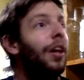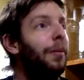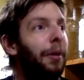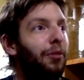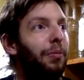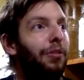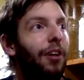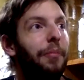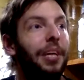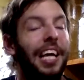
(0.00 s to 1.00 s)
There must be
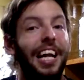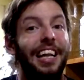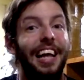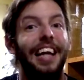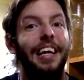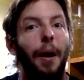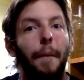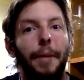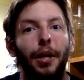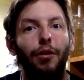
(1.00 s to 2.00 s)
something. And letting
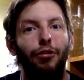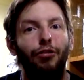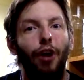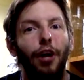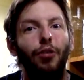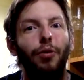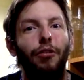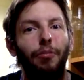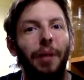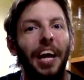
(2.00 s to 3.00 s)
Meliodas try to
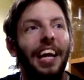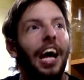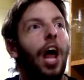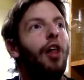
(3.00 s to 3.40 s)
explain,